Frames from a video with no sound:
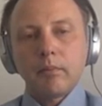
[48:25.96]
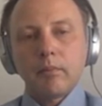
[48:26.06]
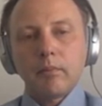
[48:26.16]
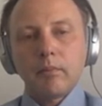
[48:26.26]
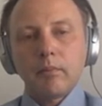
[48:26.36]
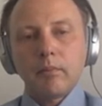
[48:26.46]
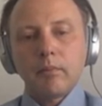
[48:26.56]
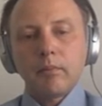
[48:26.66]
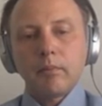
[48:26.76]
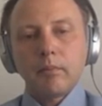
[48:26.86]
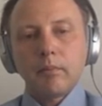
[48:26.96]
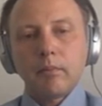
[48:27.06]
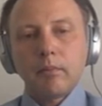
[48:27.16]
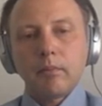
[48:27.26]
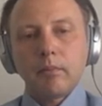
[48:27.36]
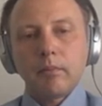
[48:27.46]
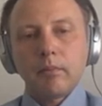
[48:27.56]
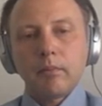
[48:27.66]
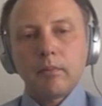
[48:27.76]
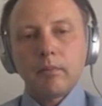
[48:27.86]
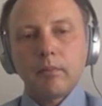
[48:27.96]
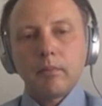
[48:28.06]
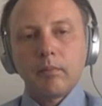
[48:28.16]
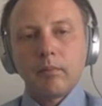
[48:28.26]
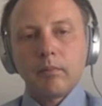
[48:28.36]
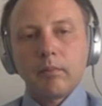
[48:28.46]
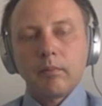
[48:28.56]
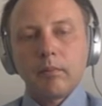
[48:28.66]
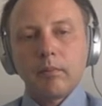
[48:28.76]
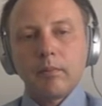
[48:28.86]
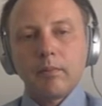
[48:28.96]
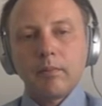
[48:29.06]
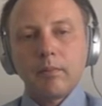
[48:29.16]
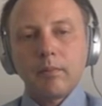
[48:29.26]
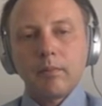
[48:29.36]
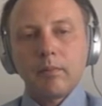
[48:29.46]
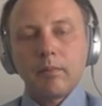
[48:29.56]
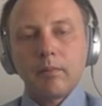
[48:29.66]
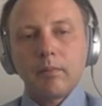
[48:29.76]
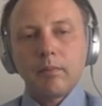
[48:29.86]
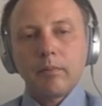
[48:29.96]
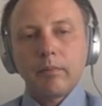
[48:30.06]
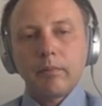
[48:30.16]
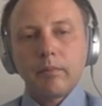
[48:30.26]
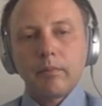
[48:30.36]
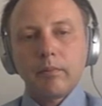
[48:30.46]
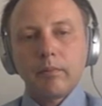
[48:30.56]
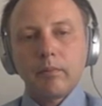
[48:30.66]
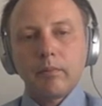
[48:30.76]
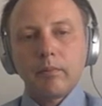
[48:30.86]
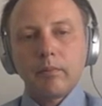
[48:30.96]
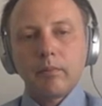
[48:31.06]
This person isn't speaking.